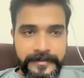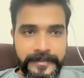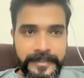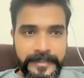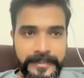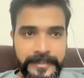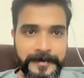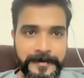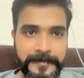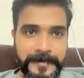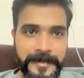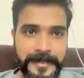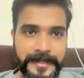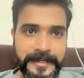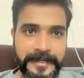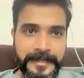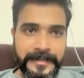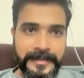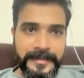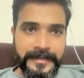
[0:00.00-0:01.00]
the email
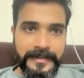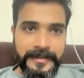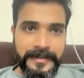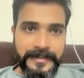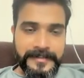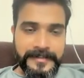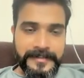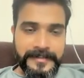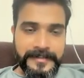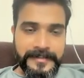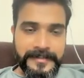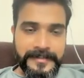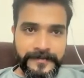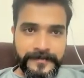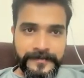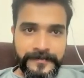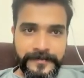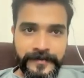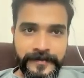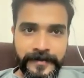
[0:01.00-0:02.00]
marketing
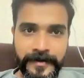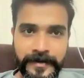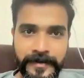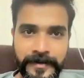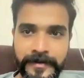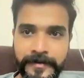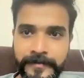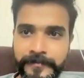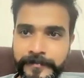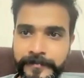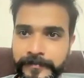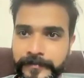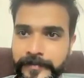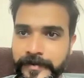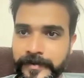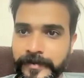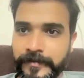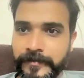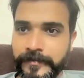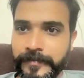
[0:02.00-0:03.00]
intensive,
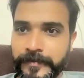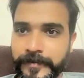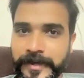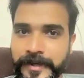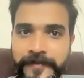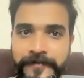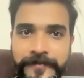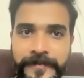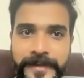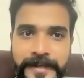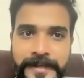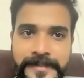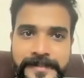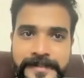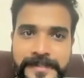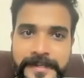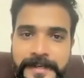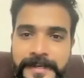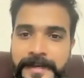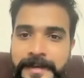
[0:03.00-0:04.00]
program
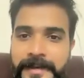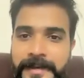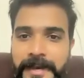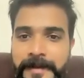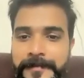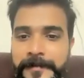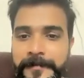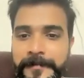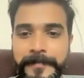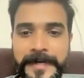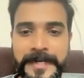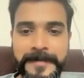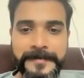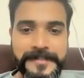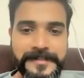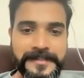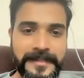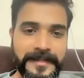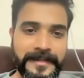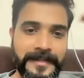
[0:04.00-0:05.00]
fees? I mean, pretty
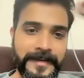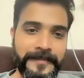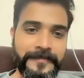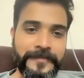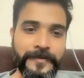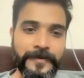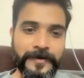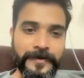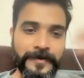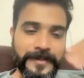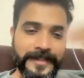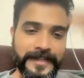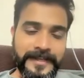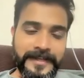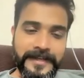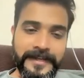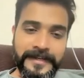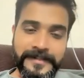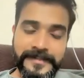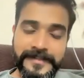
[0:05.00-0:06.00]
much that. If you want the
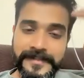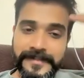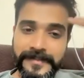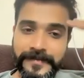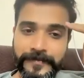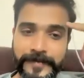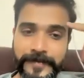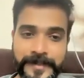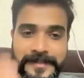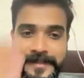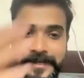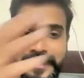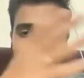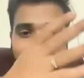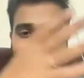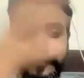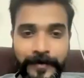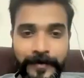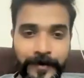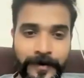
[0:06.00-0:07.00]
details, it's a
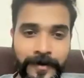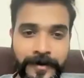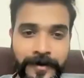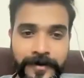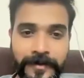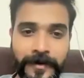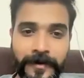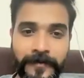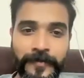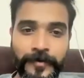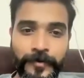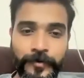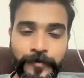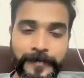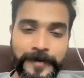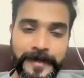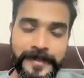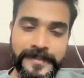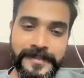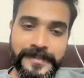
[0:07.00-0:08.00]
live cohort of 2
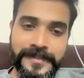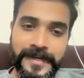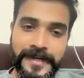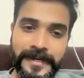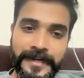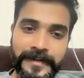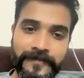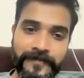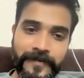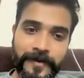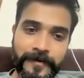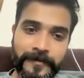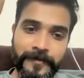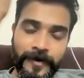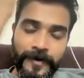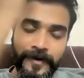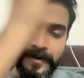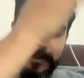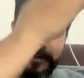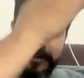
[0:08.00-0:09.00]
months starting from
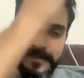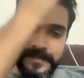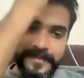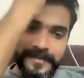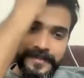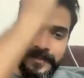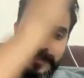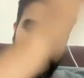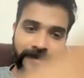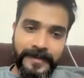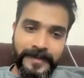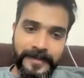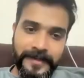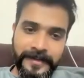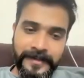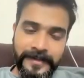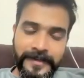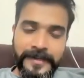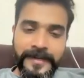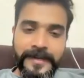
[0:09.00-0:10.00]
August
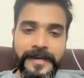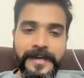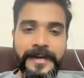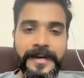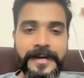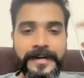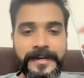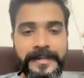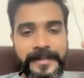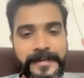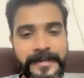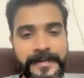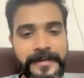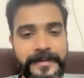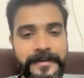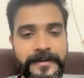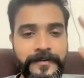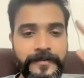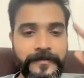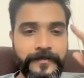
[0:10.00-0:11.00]
3rd, and
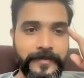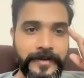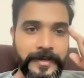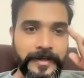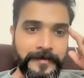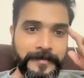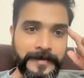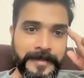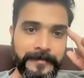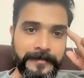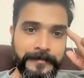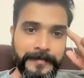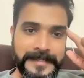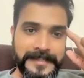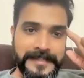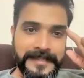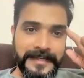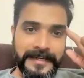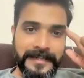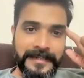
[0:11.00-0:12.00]
here we'll be
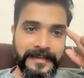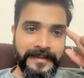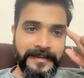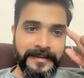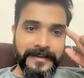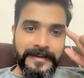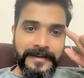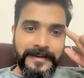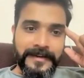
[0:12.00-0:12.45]
basically